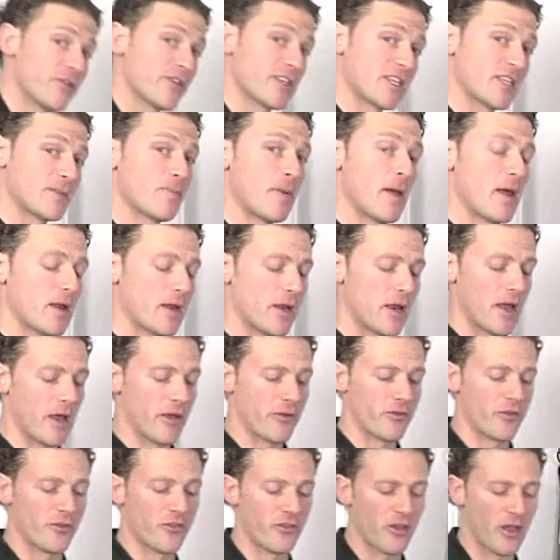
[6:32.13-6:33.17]
suspended
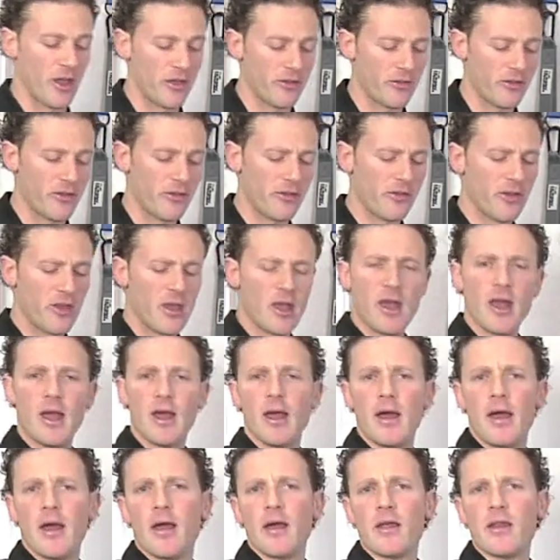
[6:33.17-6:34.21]
exercises.
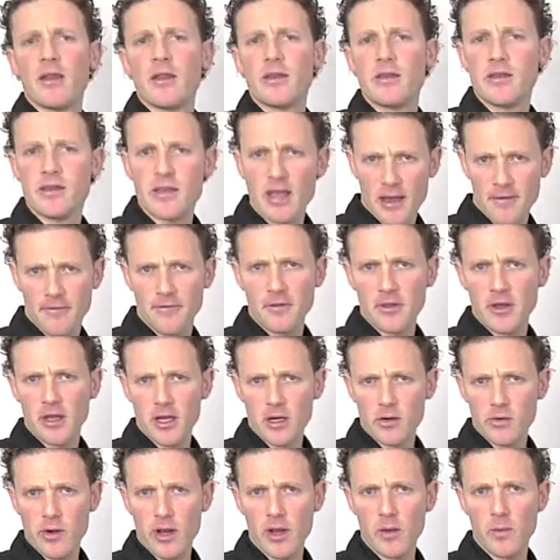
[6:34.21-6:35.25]
Definitely a
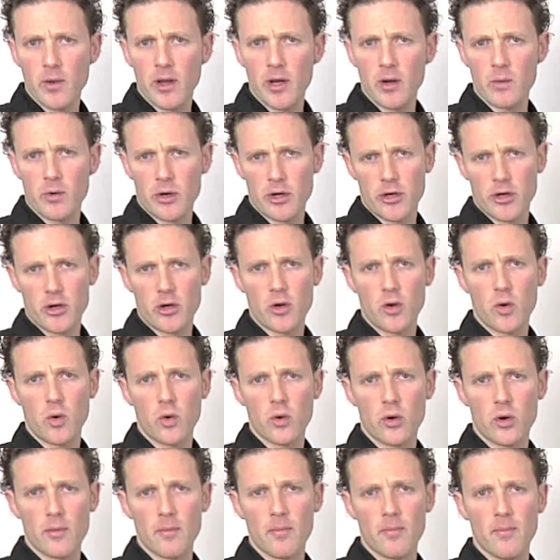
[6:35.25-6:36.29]
great way to work your
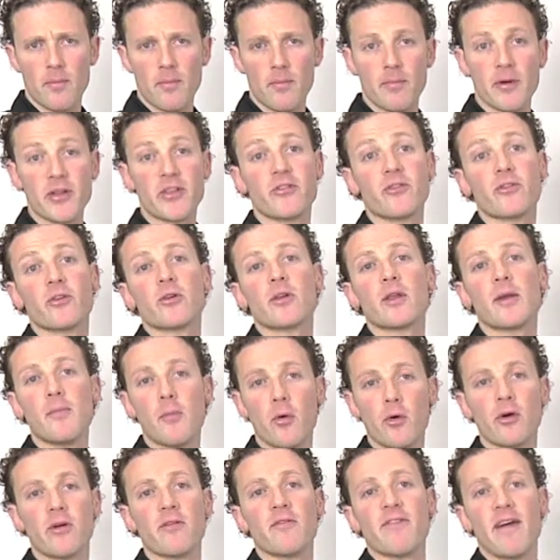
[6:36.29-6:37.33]
core, but certainly
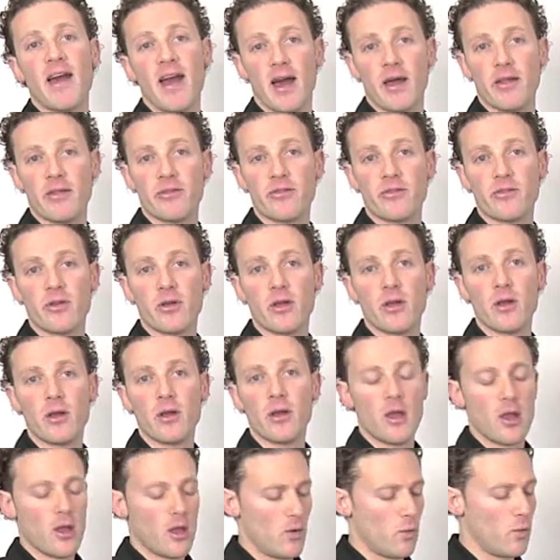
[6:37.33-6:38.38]
more advanced.
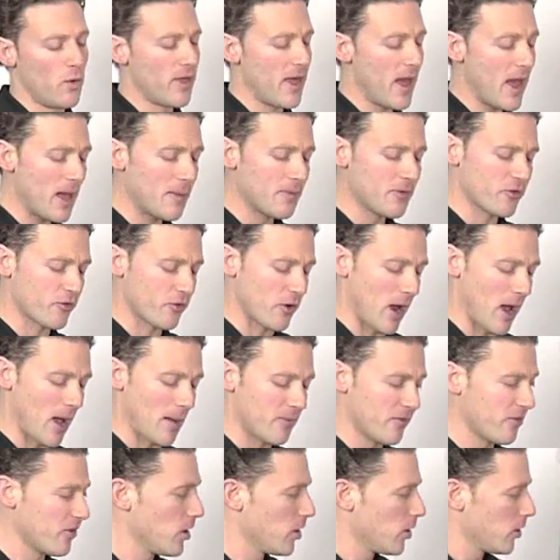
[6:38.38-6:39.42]
With ab
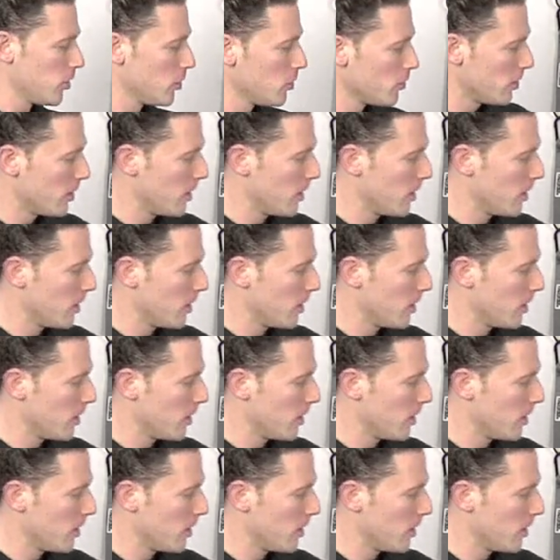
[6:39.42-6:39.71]
straps, you